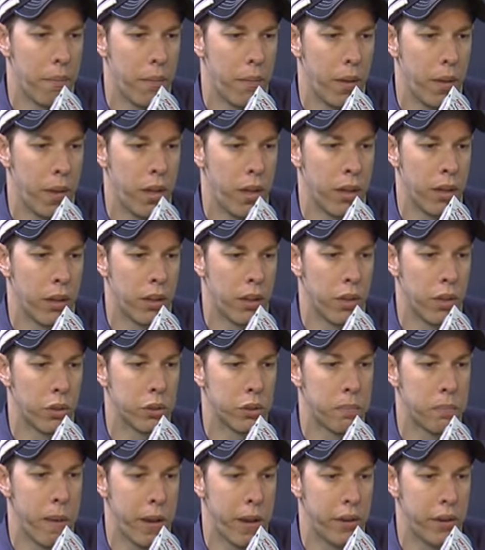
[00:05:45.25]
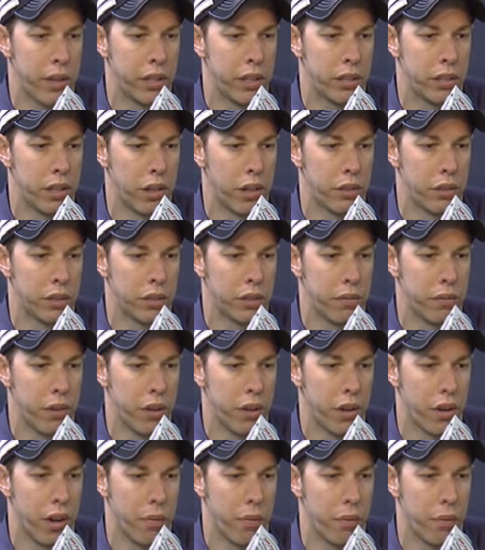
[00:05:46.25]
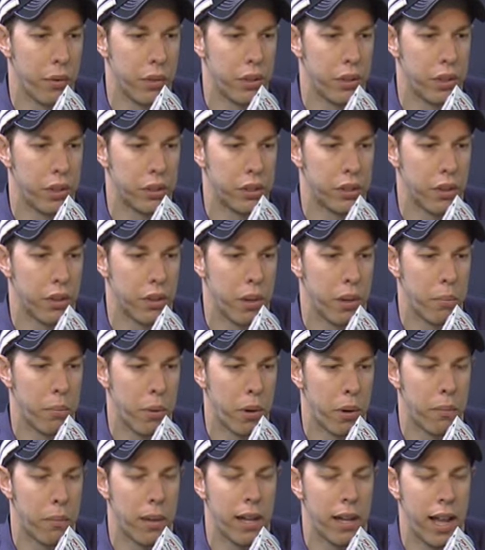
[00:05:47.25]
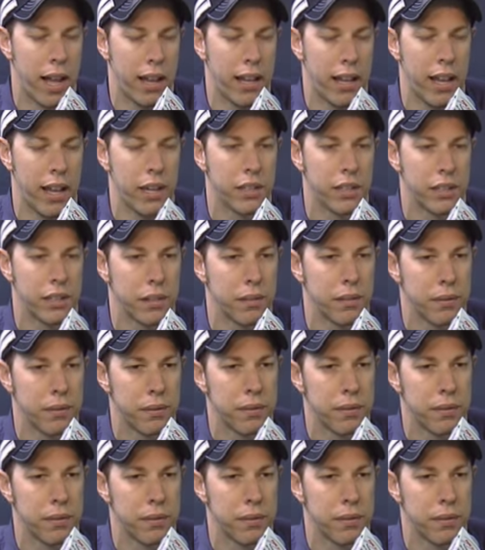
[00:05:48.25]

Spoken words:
And those penalties are severe enough where you could certainly put them in that case.